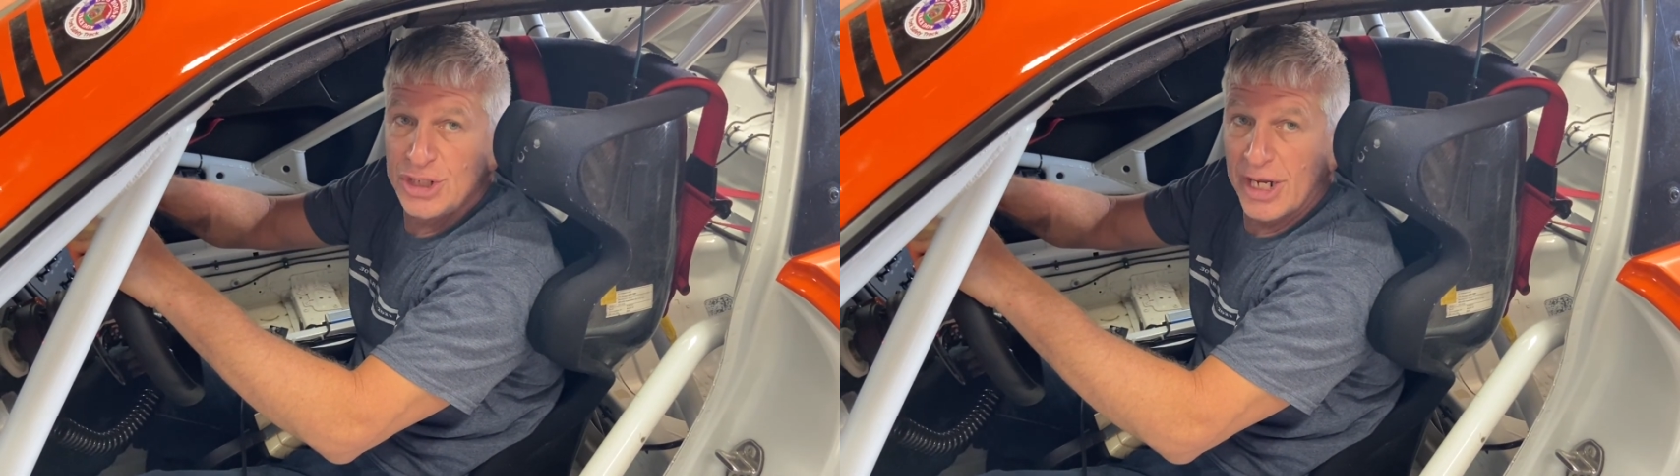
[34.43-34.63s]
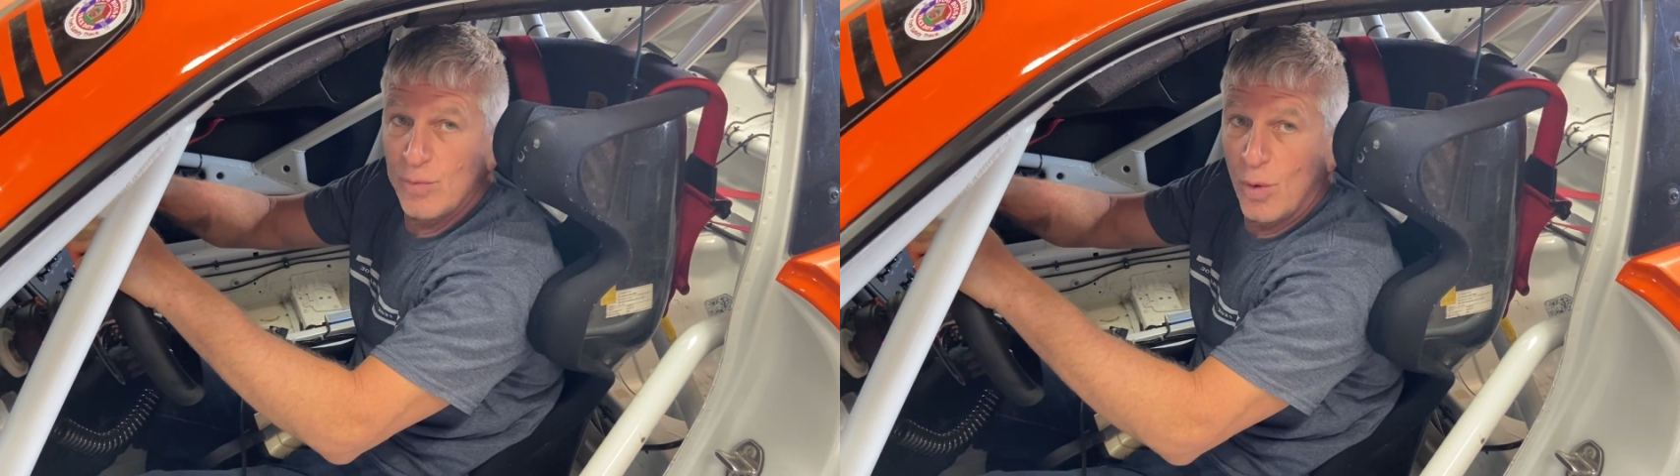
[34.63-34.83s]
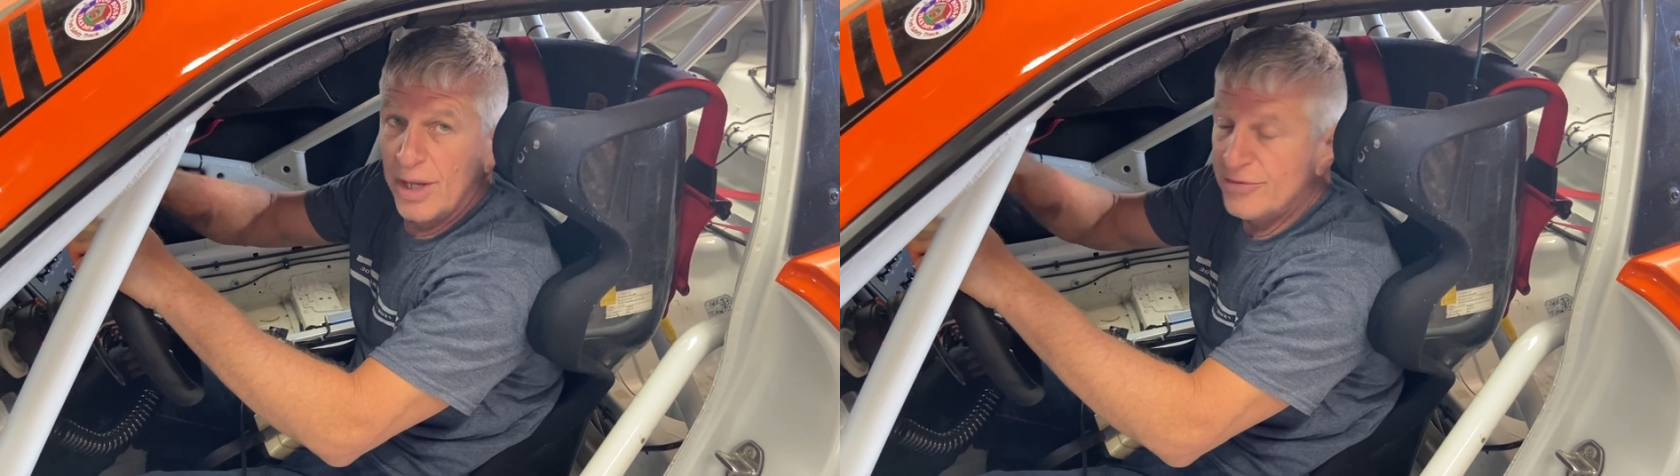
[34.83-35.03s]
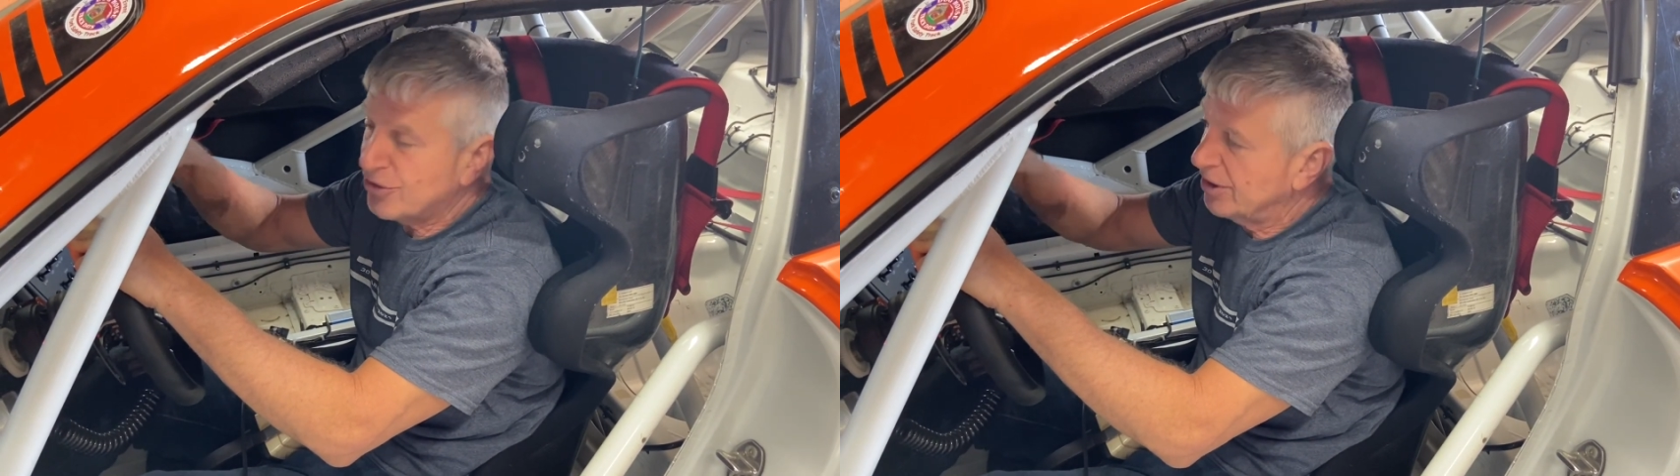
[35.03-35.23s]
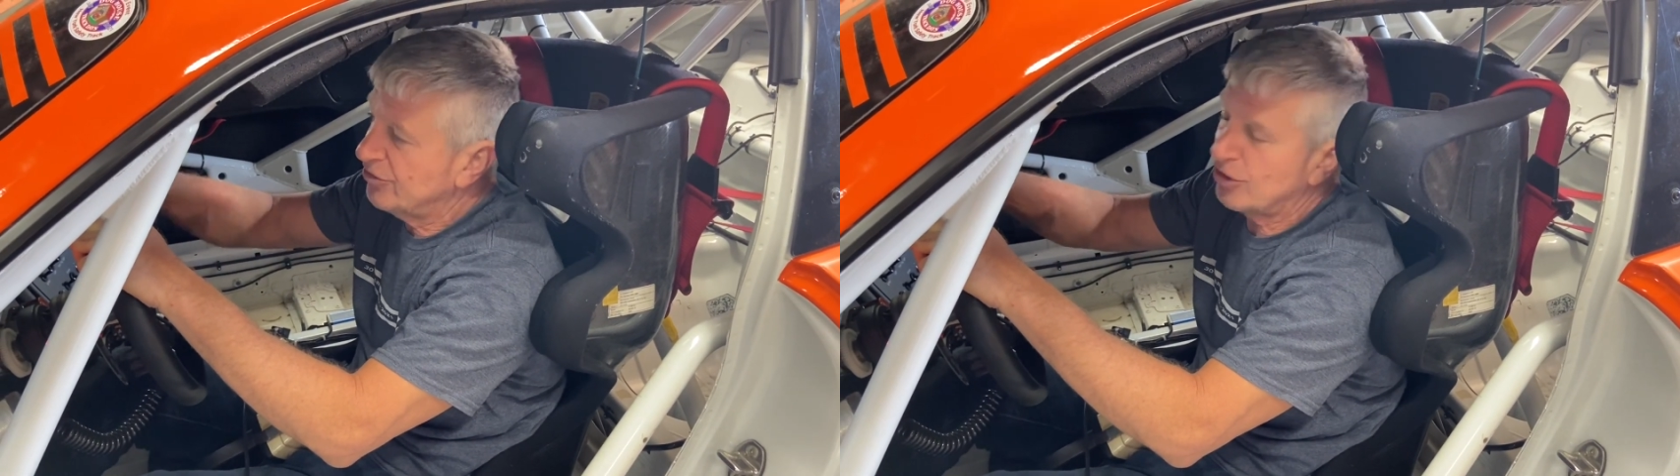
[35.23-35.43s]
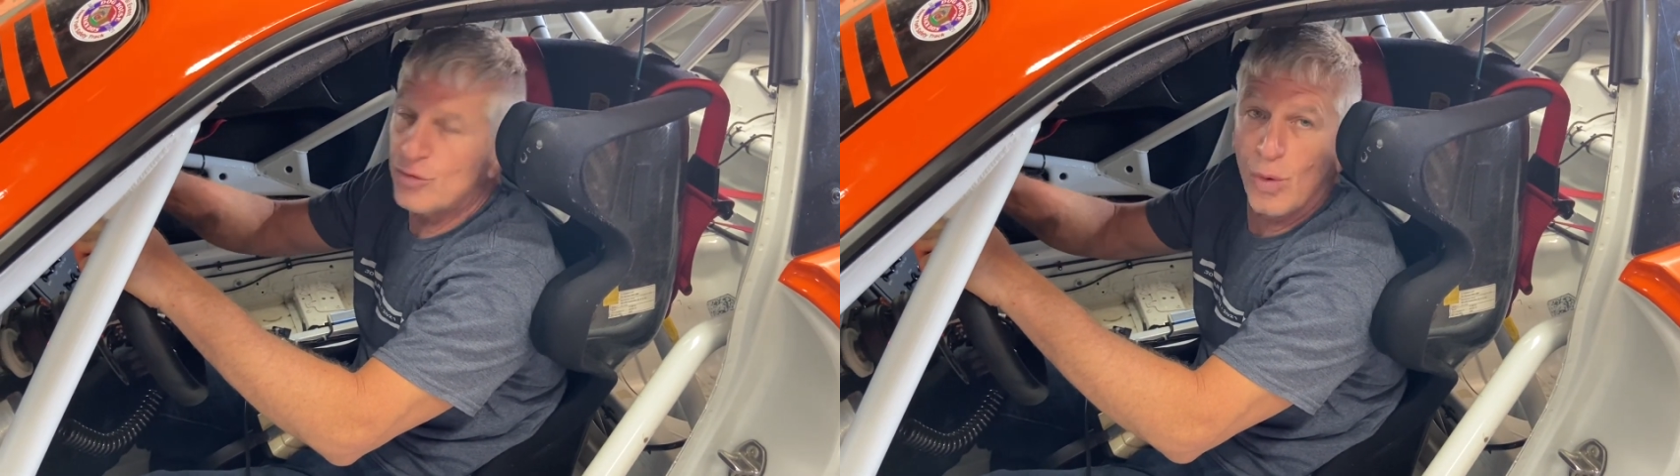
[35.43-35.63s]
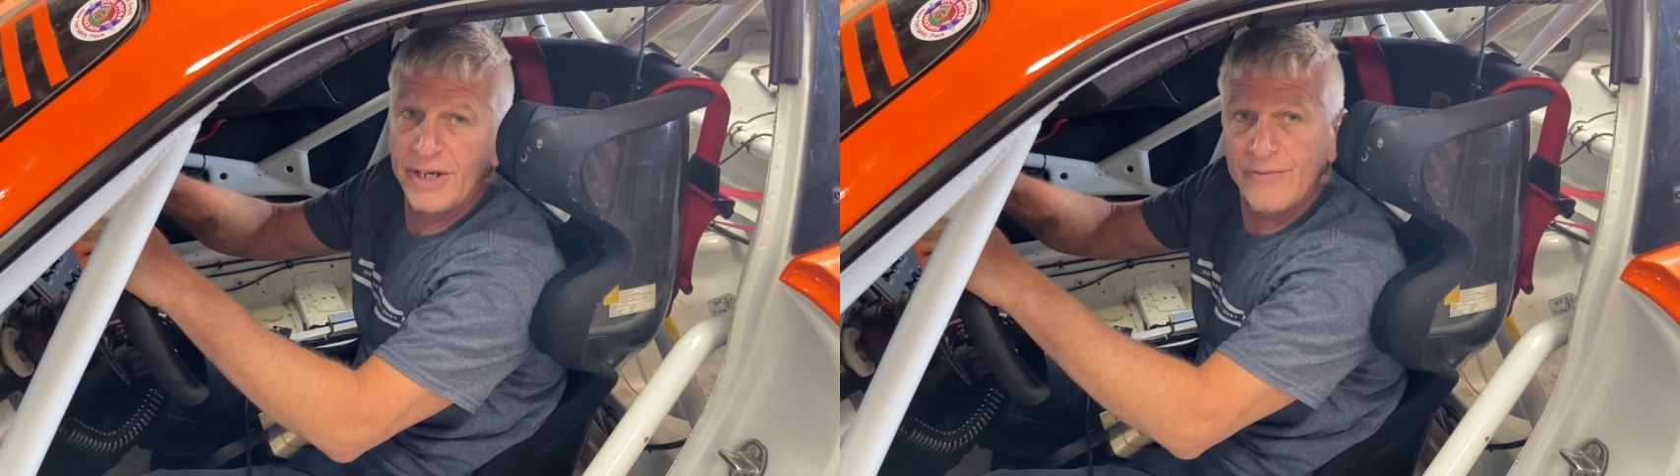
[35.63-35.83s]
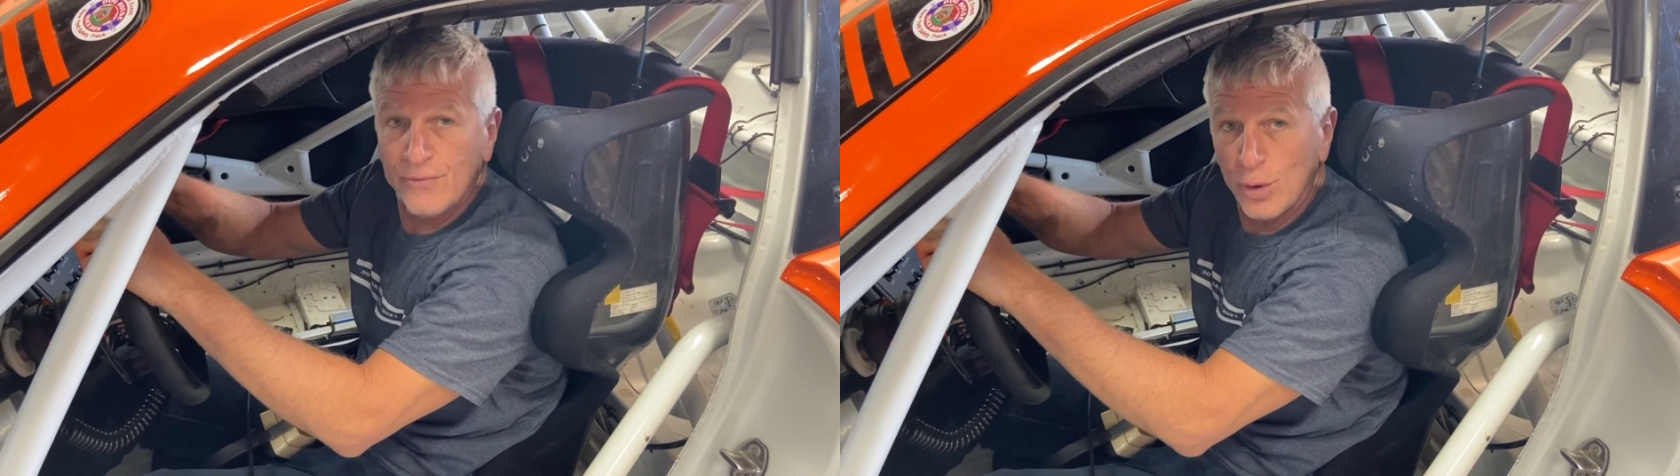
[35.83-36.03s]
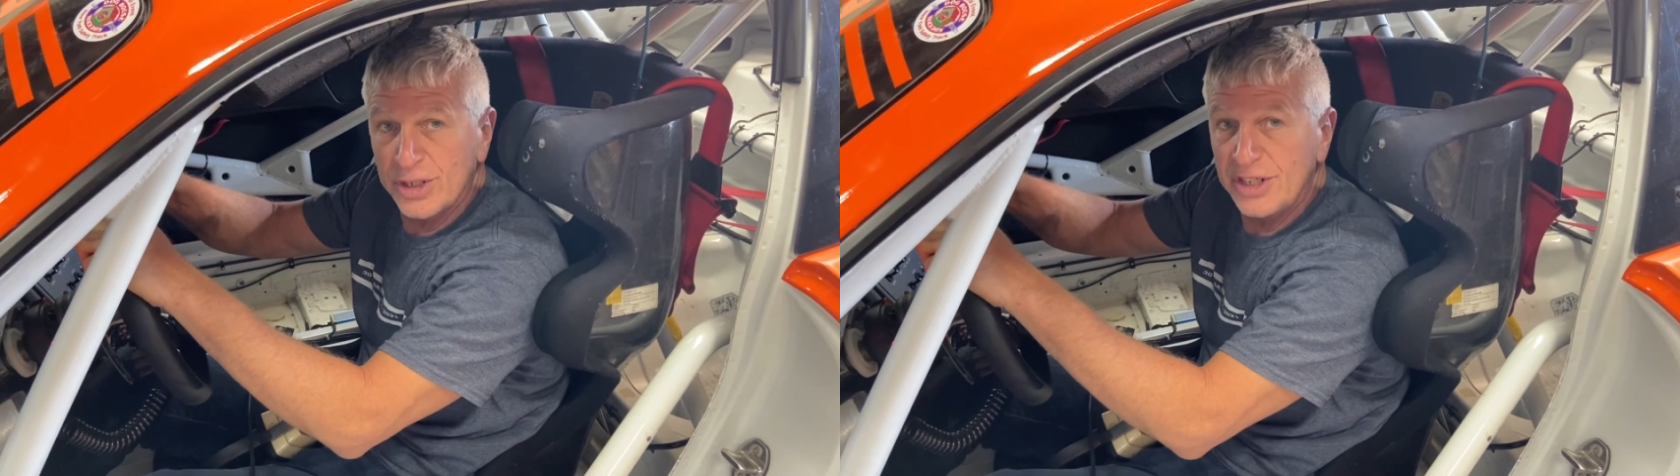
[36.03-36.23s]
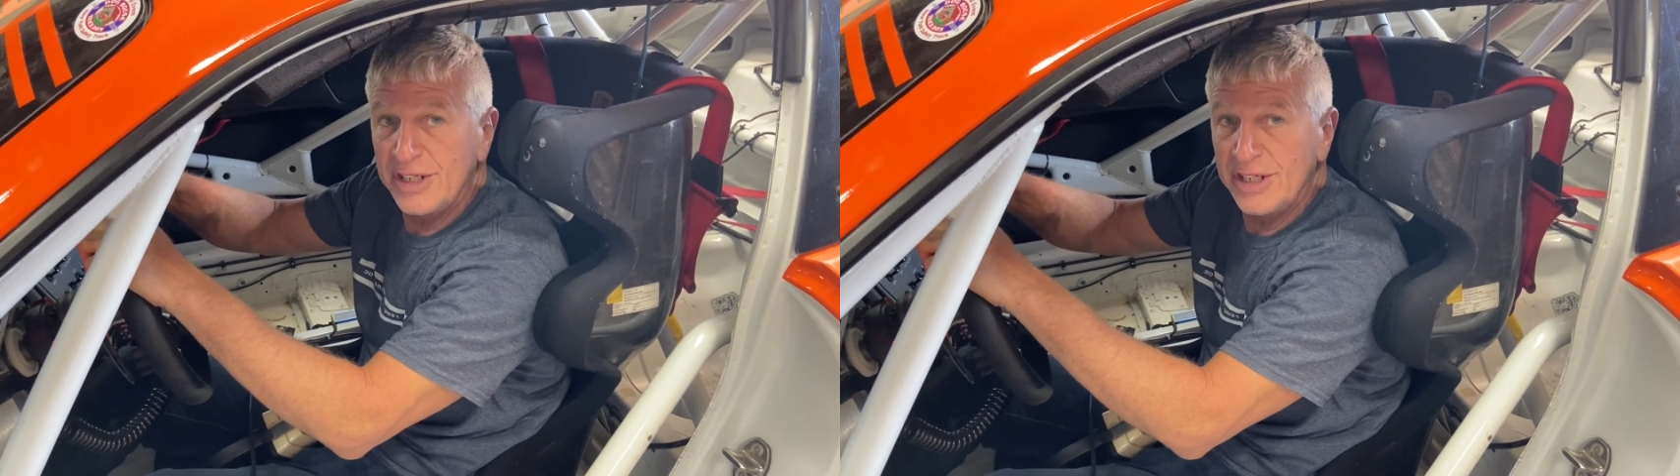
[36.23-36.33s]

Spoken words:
Gen 1, so this is a 2014